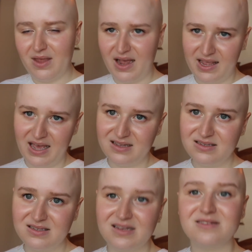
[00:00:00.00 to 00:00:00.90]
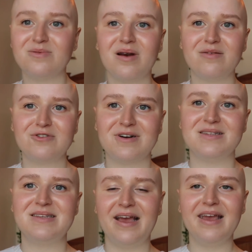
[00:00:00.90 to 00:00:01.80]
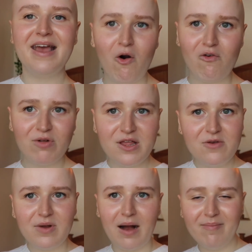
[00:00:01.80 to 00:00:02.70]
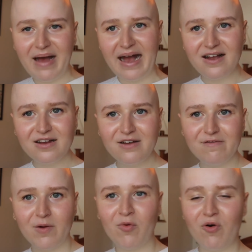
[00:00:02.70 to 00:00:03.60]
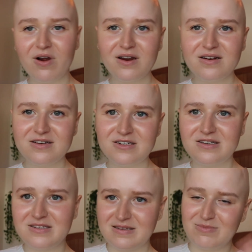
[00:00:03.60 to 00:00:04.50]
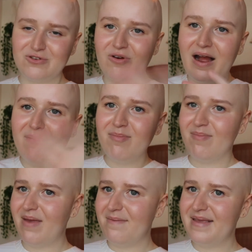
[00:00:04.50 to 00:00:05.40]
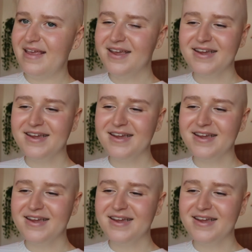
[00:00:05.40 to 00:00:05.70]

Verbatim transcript: I guess is what I'm trying to say. Hopefully you come back for more, subscribe maybe.